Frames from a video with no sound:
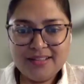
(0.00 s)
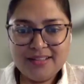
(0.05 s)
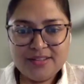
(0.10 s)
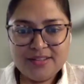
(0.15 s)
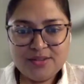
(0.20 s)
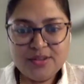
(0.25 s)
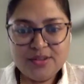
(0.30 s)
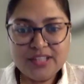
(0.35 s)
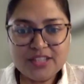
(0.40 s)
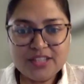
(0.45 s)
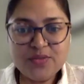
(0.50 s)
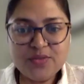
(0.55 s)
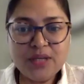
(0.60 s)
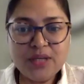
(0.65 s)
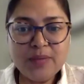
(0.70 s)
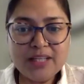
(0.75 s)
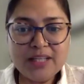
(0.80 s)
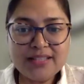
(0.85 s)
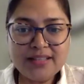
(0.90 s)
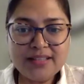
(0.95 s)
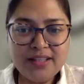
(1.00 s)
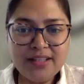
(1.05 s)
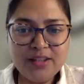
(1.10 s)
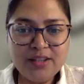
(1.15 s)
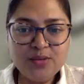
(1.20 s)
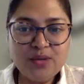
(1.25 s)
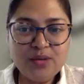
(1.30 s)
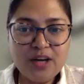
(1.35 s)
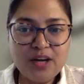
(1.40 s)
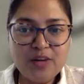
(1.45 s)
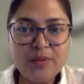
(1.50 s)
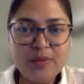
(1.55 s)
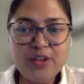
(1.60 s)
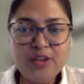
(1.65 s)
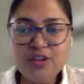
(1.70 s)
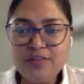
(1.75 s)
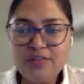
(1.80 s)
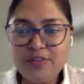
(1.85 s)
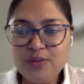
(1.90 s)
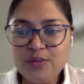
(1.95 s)
So that's why I'm asking you, how
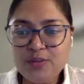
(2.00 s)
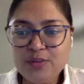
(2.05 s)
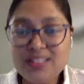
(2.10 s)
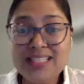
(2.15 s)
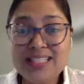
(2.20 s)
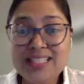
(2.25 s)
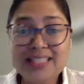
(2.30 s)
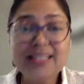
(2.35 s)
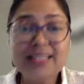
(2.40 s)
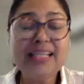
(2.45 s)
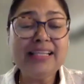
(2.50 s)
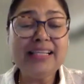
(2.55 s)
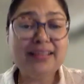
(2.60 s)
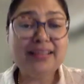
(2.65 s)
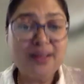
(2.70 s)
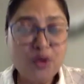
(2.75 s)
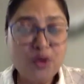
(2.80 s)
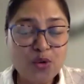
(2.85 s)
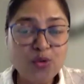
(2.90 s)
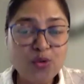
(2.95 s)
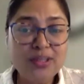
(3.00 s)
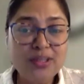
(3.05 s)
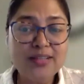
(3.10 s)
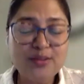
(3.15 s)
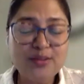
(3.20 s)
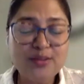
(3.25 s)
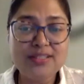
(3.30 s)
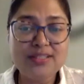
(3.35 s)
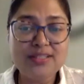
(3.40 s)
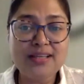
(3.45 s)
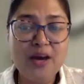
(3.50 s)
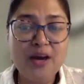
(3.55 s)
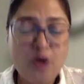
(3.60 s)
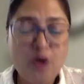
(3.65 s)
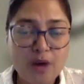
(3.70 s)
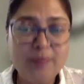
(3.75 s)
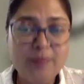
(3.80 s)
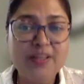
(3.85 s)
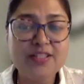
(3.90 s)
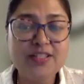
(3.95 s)
many of you still hold those
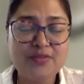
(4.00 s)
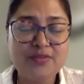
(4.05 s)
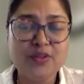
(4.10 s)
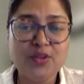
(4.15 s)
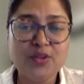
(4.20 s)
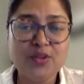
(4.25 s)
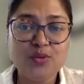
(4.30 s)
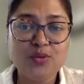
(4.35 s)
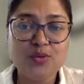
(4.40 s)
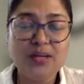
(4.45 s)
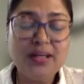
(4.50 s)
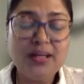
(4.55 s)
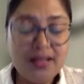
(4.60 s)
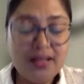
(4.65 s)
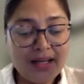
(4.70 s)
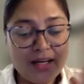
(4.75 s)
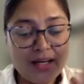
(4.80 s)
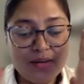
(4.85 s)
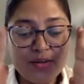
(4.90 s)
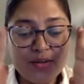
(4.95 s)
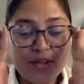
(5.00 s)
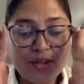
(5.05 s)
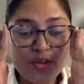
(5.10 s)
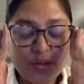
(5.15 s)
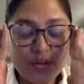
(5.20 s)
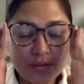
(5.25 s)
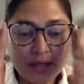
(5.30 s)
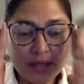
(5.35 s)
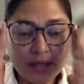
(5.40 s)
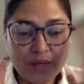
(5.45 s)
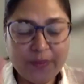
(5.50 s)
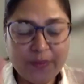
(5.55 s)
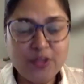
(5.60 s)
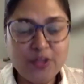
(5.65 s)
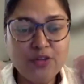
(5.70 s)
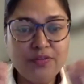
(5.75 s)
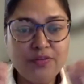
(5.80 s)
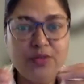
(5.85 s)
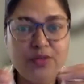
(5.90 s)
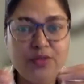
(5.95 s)
hobbies with you? How many
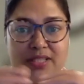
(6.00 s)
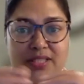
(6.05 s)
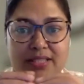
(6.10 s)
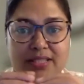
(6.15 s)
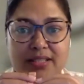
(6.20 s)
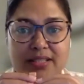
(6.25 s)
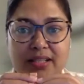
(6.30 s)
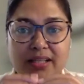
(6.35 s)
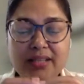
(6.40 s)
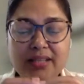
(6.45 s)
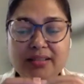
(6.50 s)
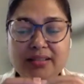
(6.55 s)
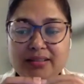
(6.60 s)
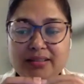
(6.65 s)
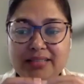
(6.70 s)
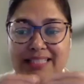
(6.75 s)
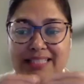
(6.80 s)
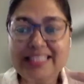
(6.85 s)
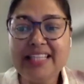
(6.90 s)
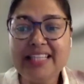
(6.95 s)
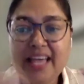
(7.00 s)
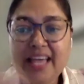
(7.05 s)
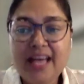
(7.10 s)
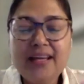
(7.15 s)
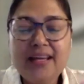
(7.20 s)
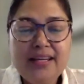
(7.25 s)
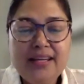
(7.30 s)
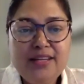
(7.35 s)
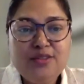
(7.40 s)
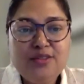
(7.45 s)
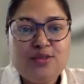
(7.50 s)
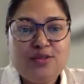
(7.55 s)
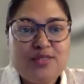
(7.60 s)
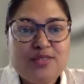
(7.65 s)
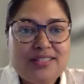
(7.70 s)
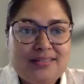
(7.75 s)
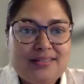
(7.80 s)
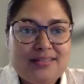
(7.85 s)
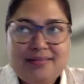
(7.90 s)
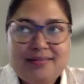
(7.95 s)
of you still is carrying
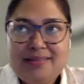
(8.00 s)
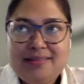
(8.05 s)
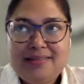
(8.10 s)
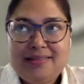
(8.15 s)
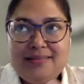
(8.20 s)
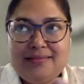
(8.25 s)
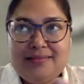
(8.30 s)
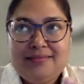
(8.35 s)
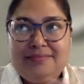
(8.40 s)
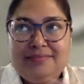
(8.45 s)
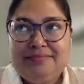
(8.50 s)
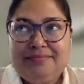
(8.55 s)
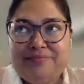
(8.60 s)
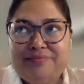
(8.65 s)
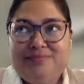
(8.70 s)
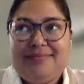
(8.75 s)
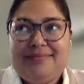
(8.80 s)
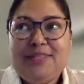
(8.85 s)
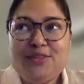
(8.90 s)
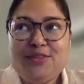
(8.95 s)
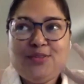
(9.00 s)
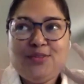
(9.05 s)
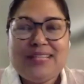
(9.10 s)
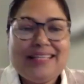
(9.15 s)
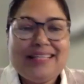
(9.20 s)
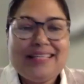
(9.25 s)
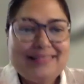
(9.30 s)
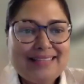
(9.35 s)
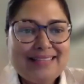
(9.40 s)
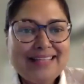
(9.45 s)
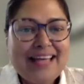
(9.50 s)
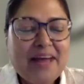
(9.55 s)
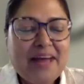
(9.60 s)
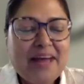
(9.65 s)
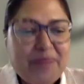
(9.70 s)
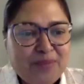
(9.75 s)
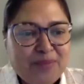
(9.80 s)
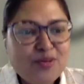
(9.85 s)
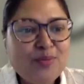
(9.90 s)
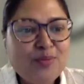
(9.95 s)
those, that
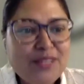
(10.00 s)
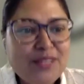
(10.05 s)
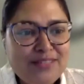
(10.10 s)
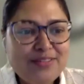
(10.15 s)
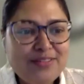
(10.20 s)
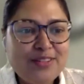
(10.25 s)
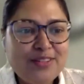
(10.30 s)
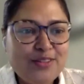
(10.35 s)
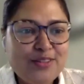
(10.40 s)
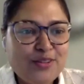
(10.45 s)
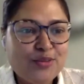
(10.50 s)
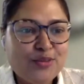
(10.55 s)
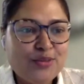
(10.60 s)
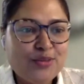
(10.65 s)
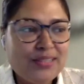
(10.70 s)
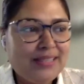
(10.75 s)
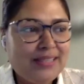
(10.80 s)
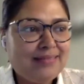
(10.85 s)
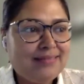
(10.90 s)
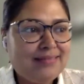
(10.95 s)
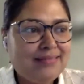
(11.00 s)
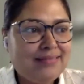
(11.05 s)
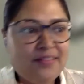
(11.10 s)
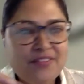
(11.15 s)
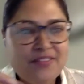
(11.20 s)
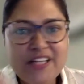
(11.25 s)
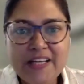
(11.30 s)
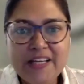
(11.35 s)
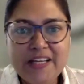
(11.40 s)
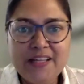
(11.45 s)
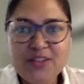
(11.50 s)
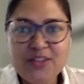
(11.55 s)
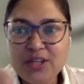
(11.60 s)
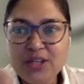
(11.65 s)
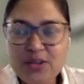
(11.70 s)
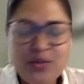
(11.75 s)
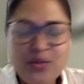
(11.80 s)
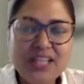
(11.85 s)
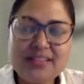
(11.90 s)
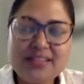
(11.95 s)
happy moment within you, like every day you are
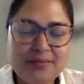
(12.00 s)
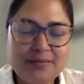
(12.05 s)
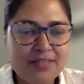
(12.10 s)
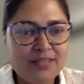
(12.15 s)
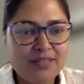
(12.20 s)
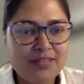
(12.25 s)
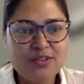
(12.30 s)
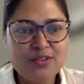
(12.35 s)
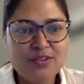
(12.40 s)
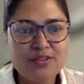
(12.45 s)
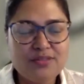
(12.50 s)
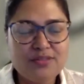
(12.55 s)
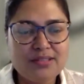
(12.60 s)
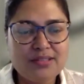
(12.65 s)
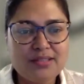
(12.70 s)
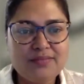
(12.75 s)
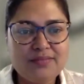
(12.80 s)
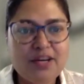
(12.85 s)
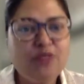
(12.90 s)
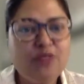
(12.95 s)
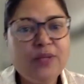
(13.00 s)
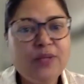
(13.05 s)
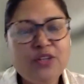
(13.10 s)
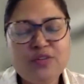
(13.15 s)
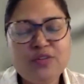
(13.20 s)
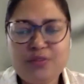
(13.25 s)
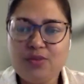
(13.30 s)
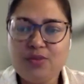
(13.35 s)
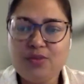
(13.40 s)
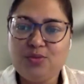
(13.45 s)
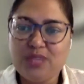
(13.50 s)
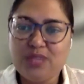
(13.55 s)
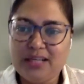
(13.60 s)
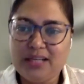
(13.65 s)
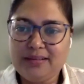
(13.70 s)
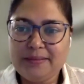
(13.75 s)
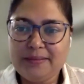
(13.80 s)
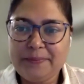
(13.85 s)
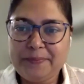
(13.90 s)
doing something for yourself? How many of you do that?